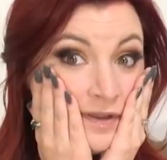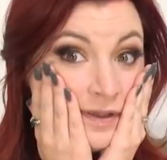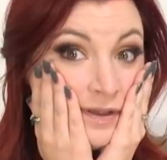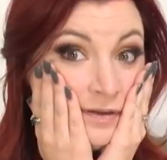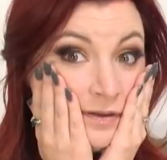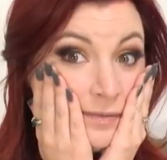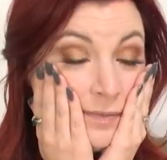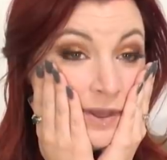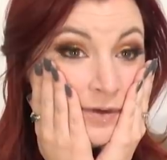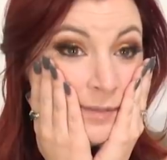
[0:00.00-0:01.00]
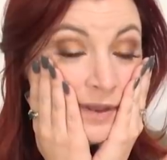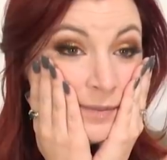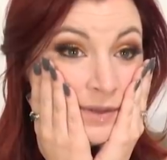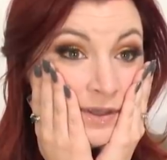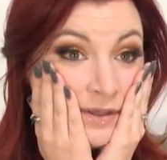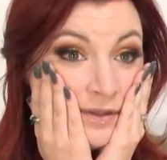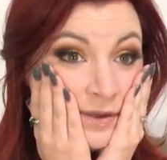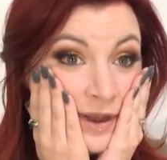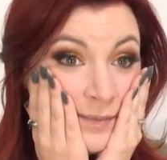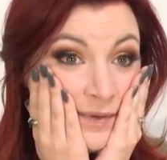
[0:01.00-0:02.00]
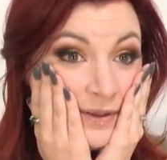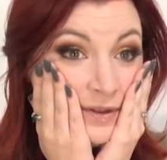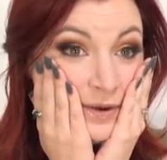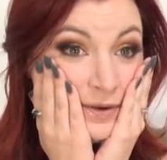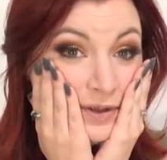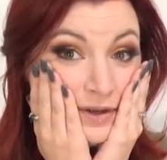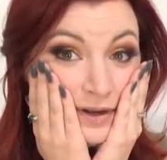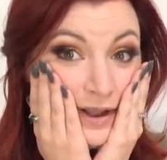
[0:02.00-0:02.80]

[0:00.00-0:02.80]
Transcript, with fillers: in, Mando baby. You come? Are you gonna